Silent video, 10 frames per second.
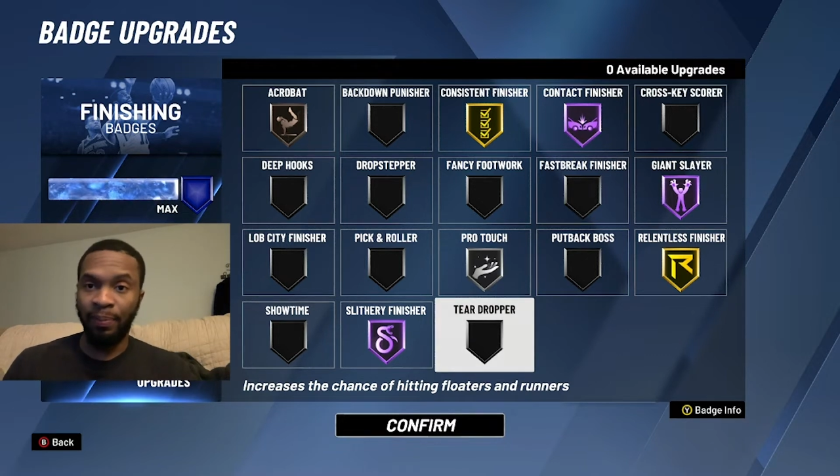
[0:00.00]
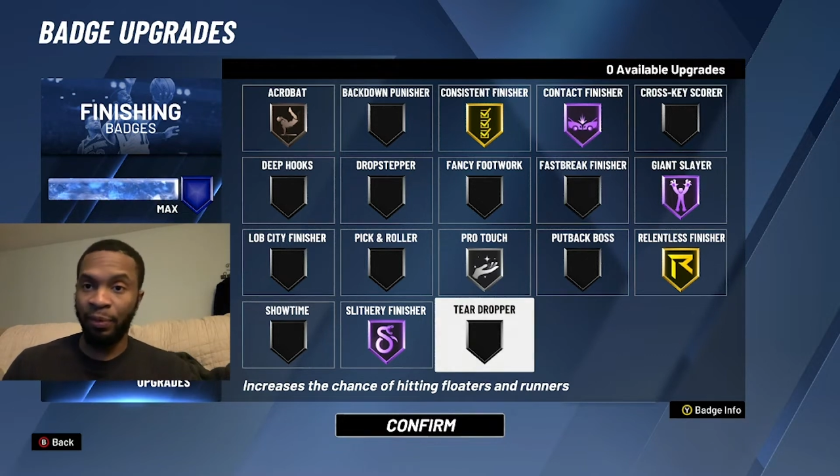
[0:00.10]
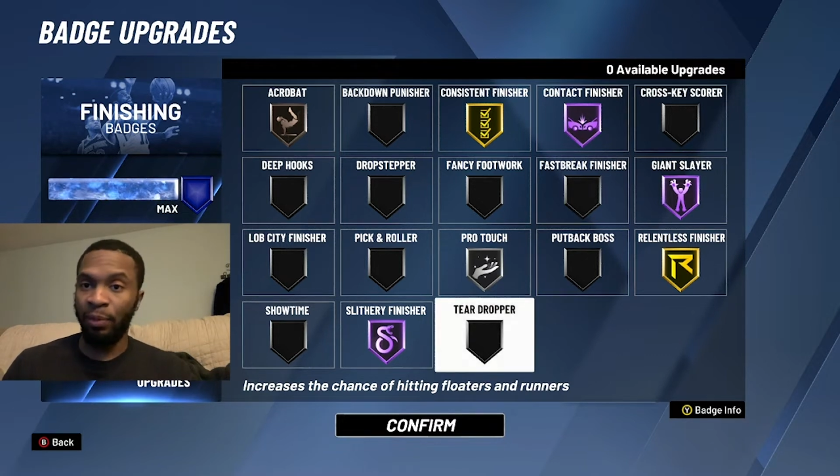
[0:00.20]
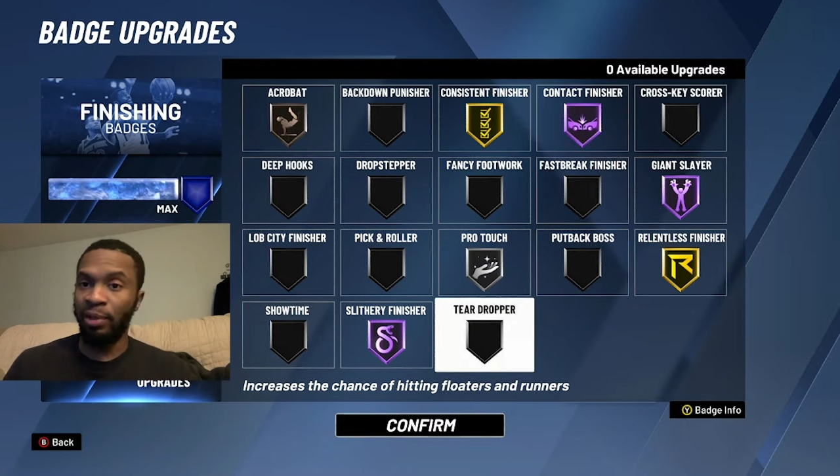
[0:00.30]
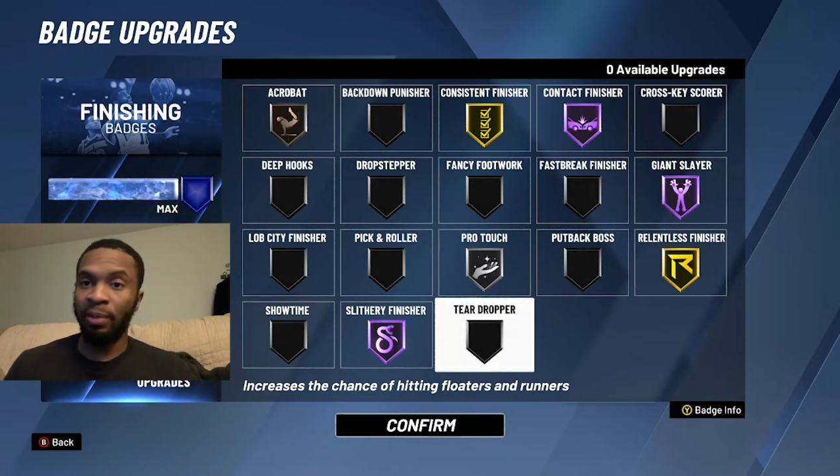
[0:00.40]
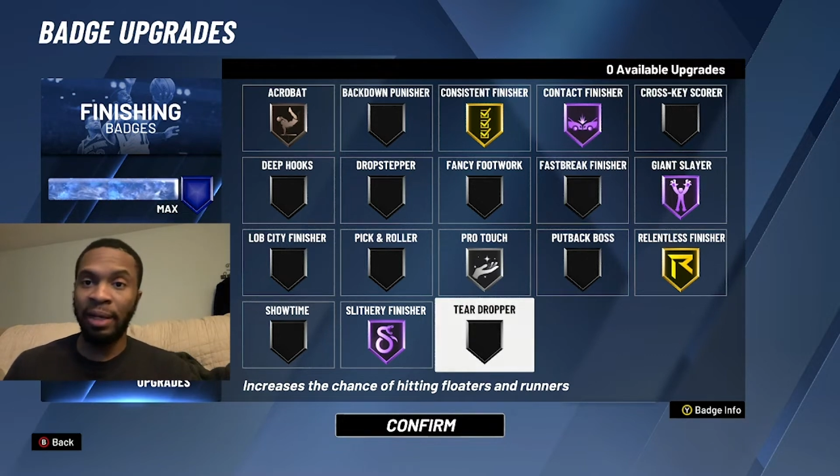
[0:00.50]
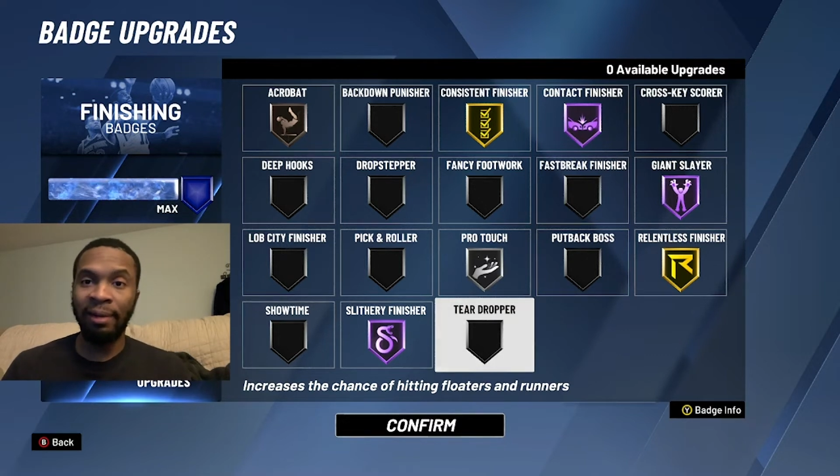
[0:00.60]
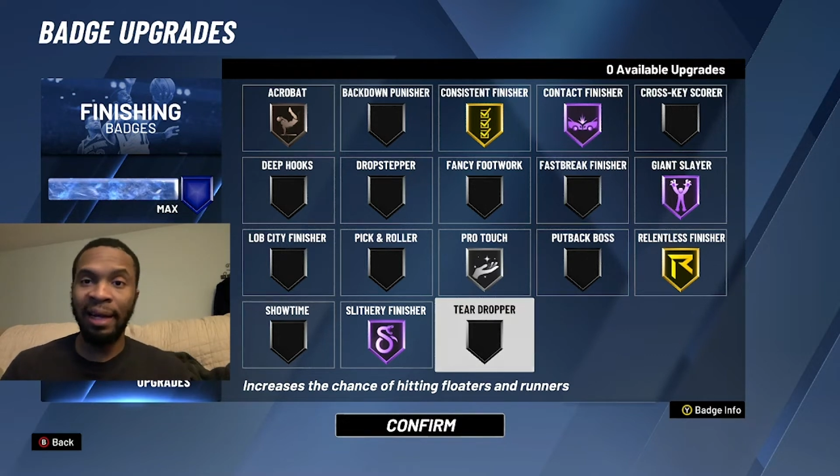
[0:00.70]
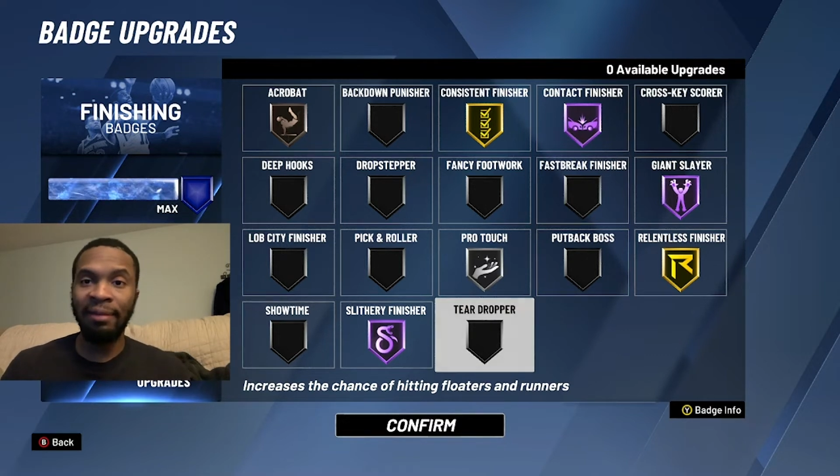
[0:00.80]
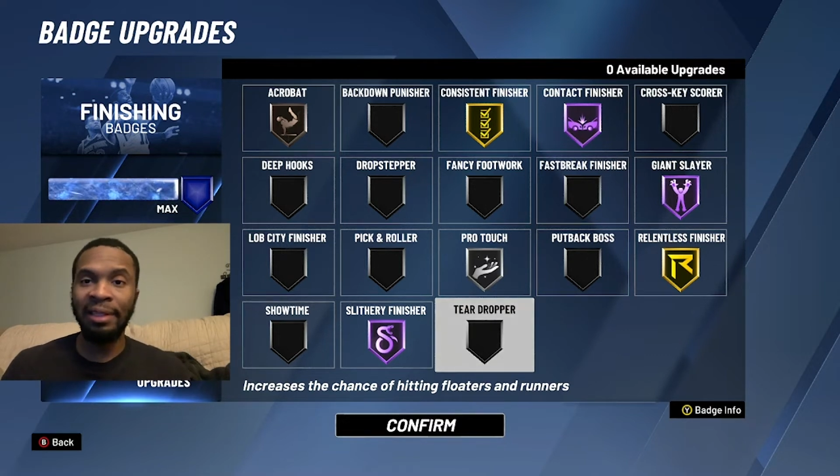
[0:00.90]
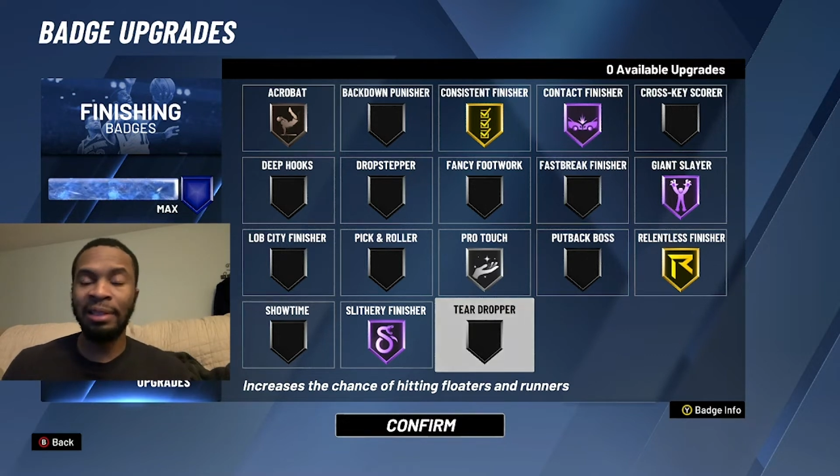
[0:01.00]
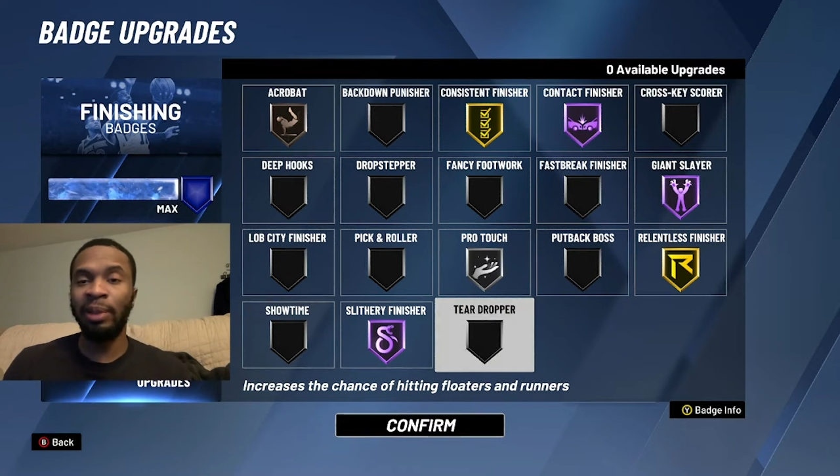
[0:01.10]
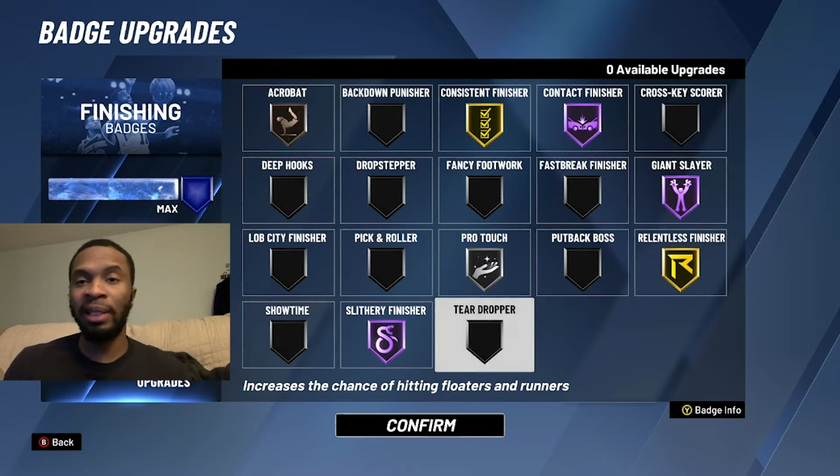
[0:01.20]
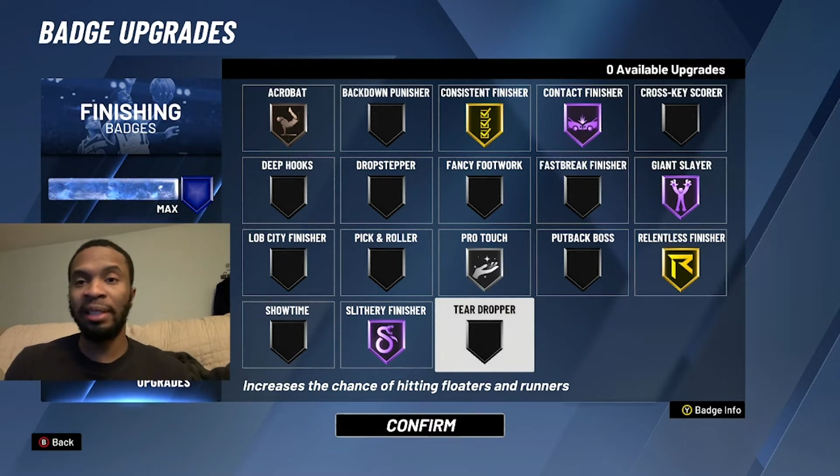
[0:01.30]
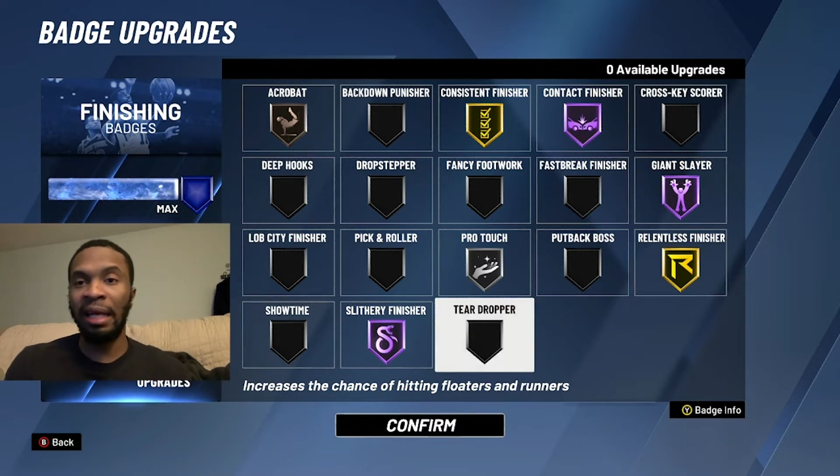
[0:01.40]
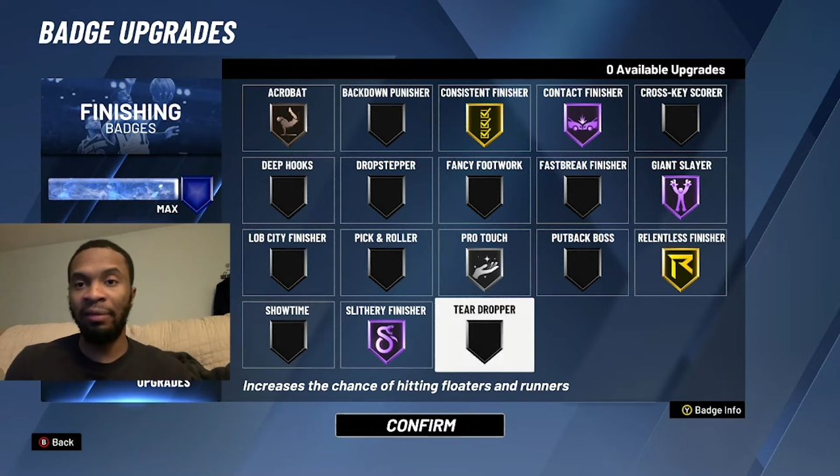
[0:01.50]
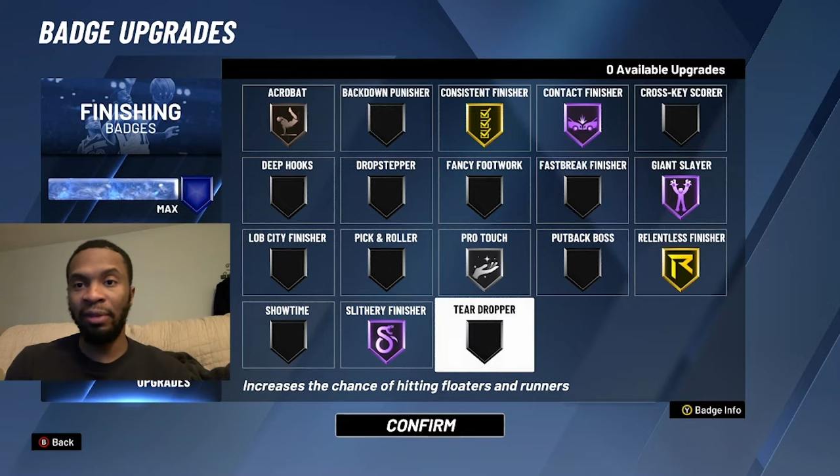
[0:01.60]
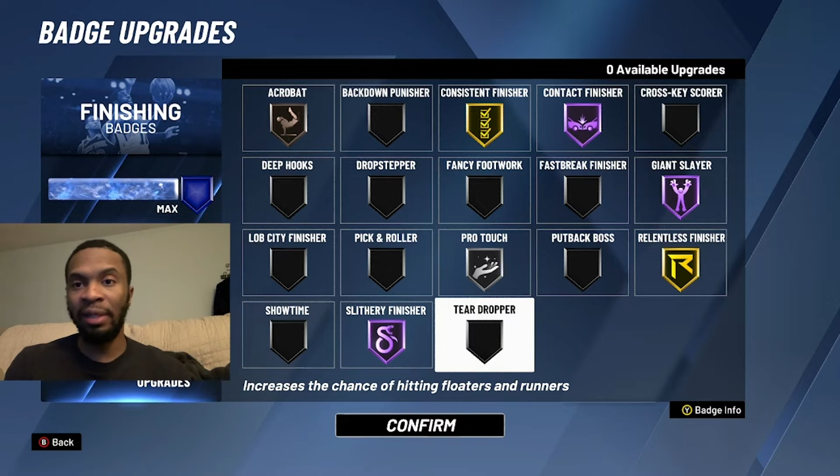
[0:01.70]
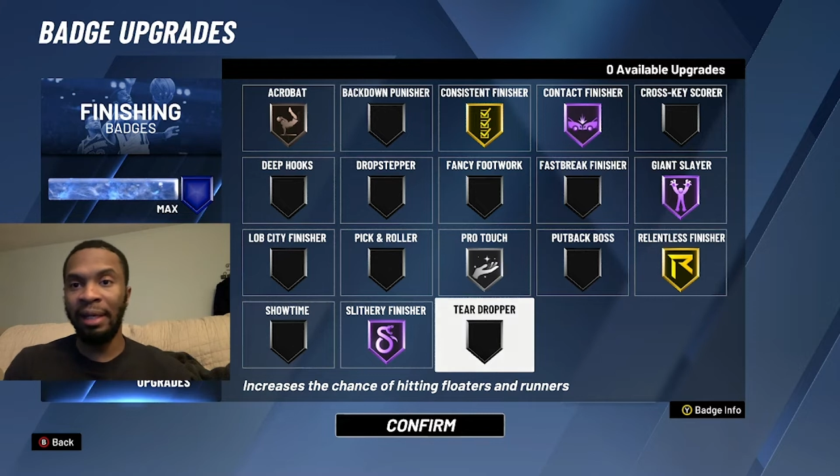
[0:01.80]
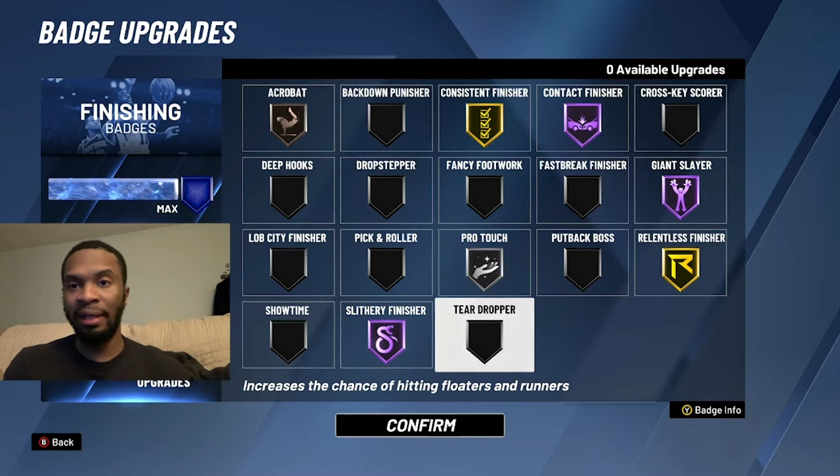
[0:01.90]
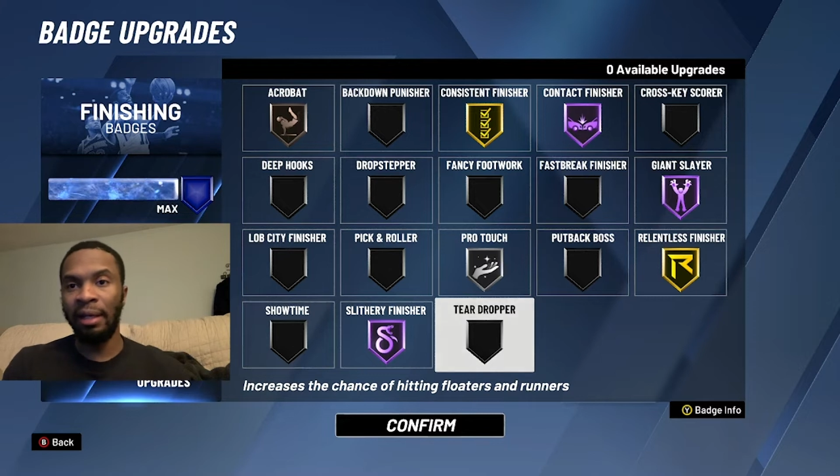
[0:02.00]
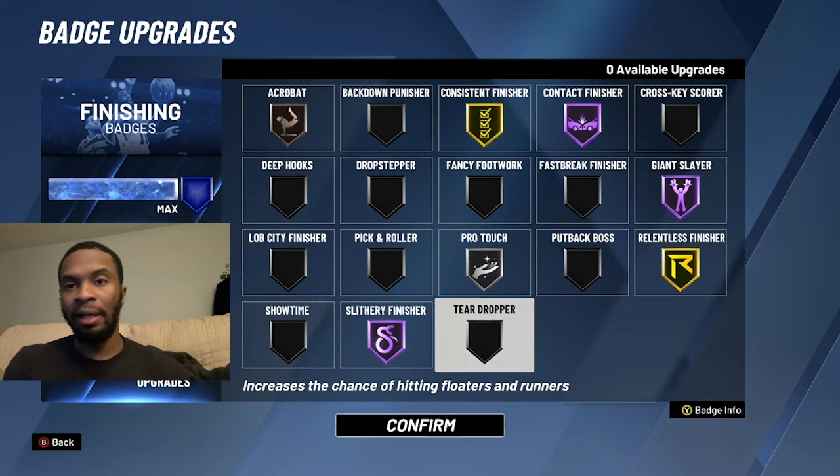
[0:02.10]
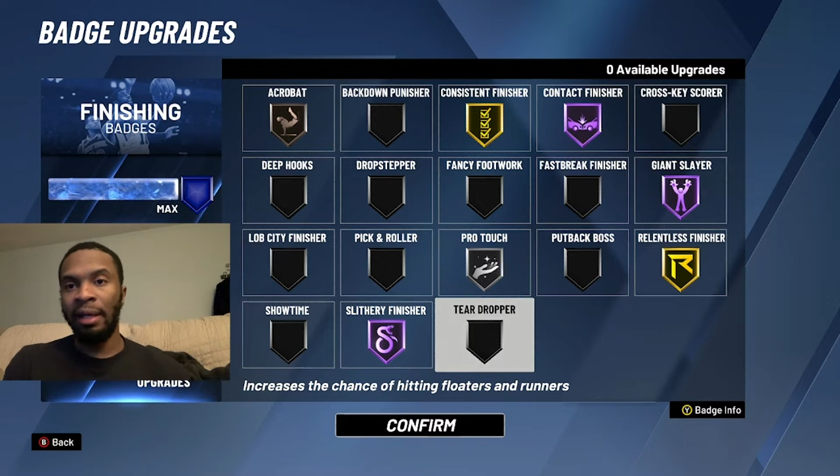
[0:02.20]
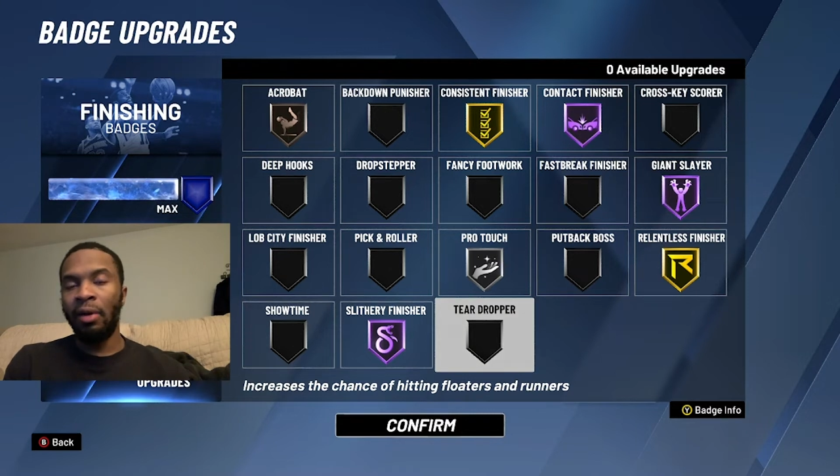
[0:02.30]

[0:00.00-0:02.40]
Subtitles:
the reason why I don't have it is because I feel like